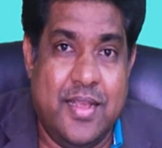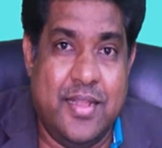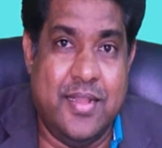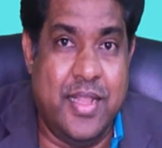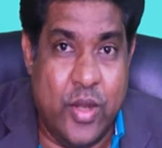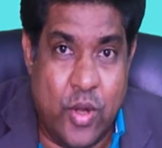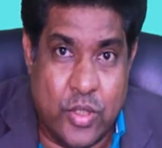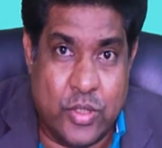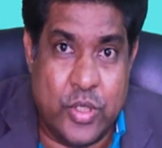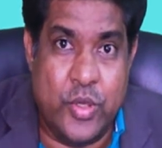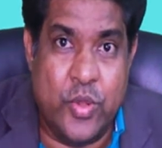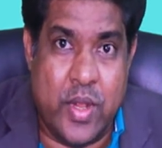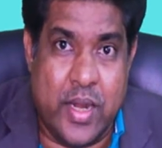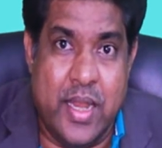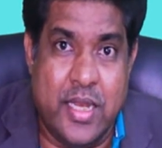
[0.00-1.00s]
then also
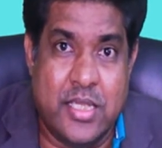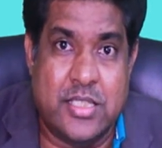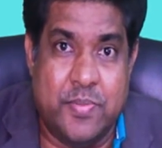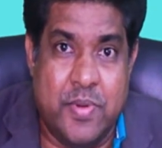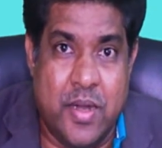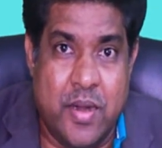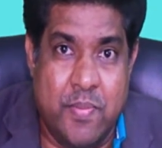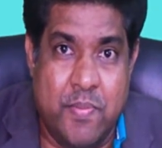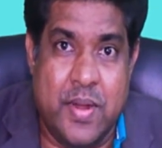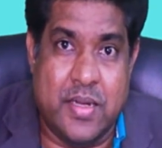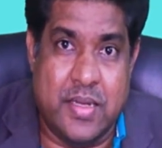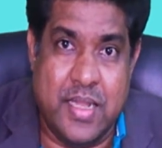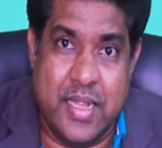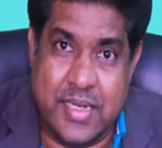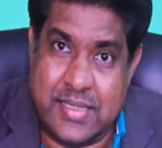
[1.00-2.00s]
you are eligible.
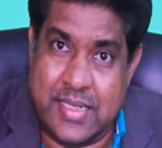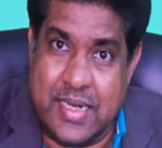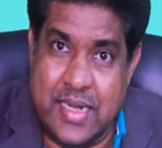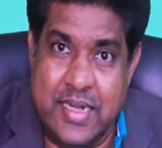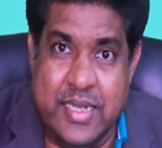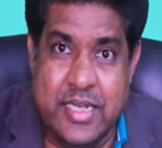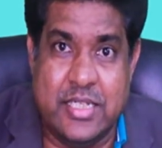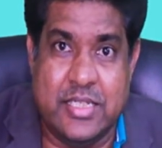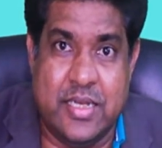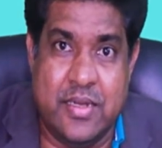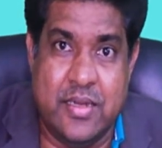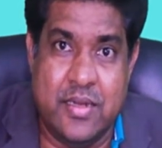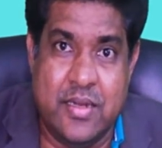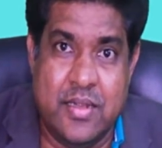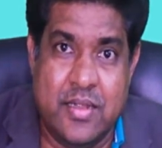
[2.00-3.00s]
But there is a
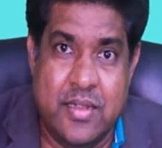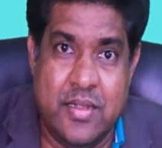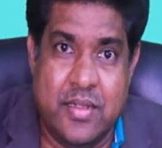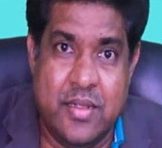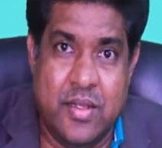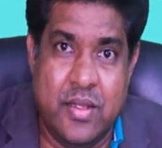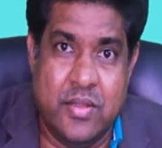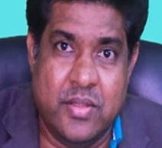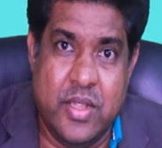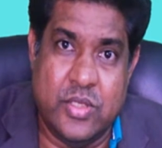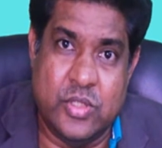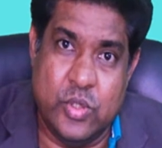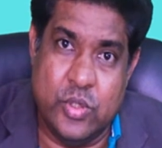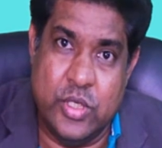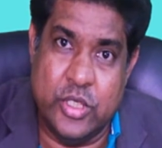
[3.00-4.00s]
condition. There
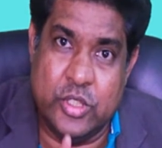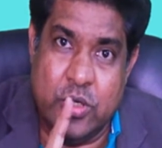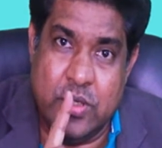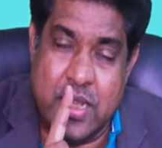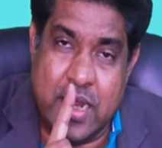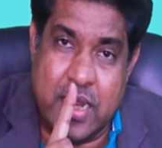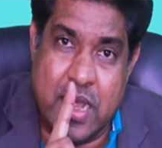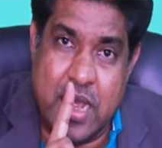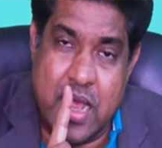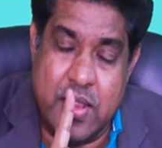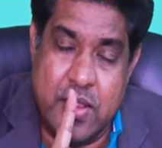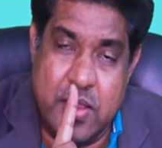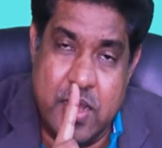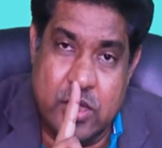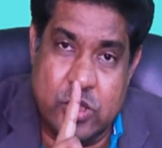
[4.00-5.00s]
should
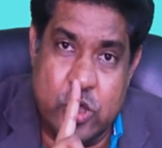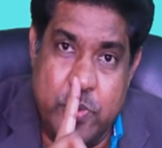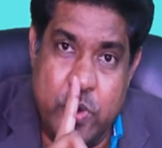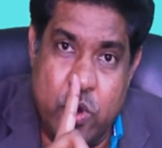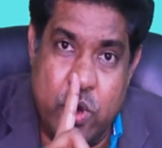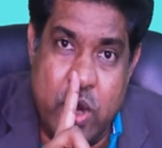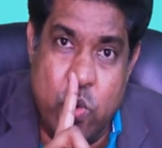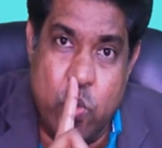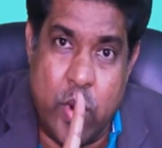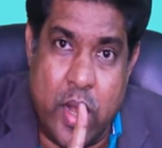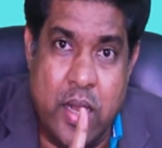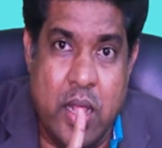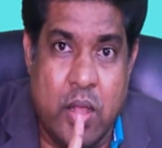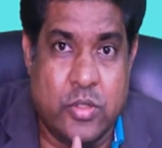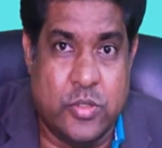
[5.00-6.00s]
be only
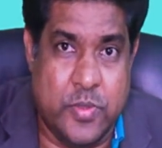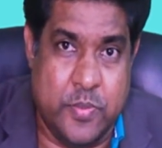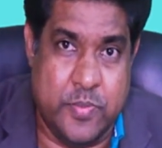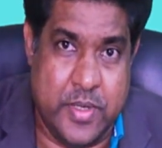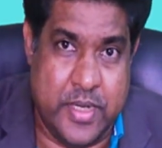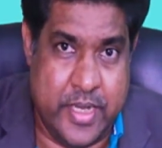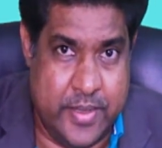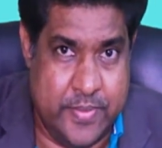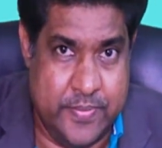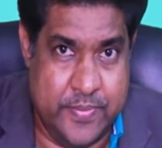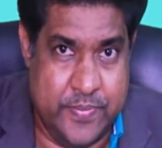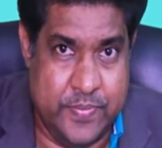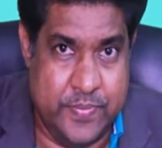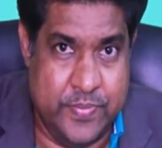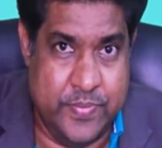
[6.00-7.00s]
one house property.
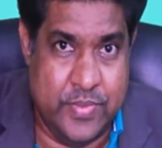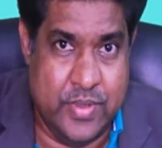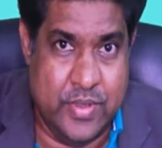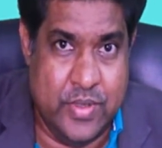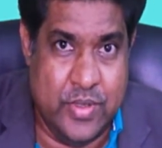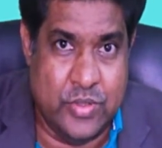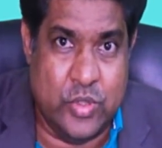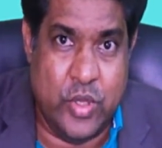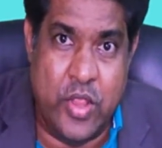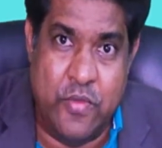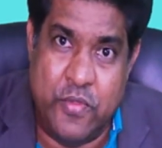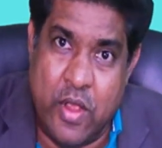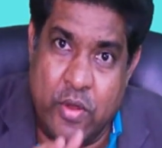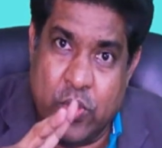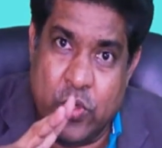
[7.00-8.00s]
So if
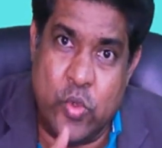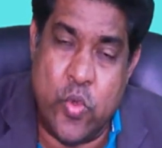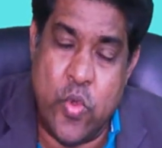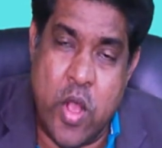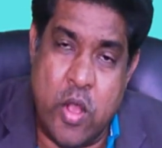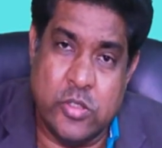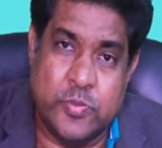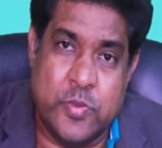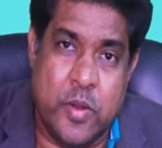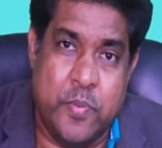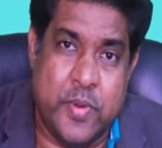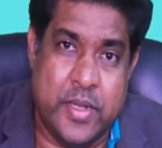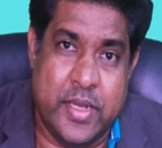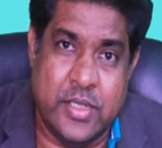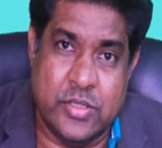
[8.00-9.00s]
you have 2 house
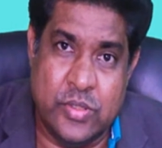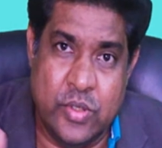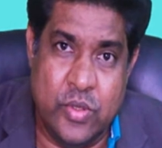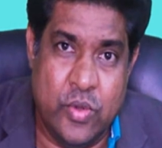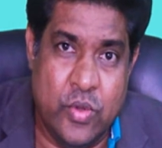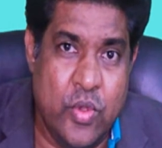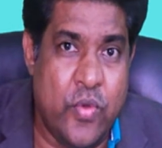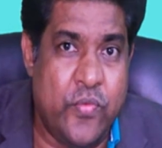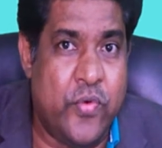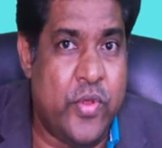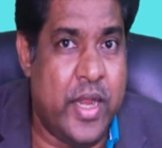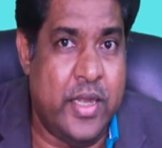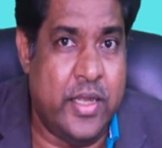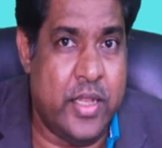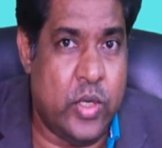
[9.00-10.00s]
properties, go for
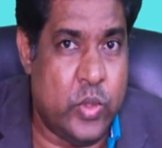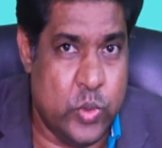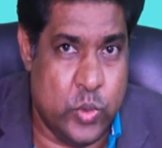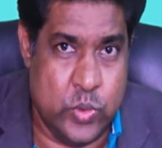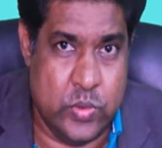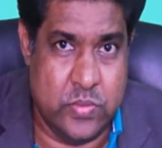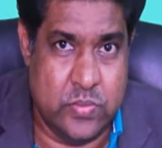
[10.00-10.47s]
ITR2.